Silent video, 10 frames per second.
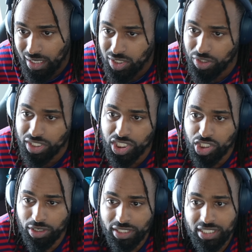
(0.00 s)
So this is
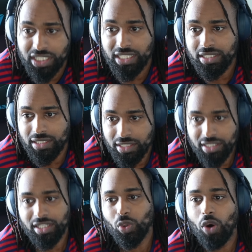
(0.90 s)
Jesus. This
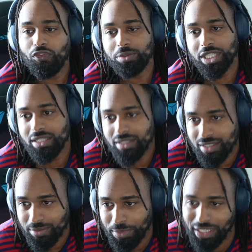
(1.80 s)
is a quote from
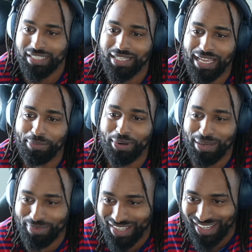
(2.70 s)
Jesus, but they said
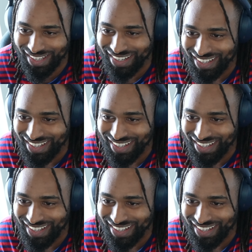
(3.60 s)
Abraham Lincoln.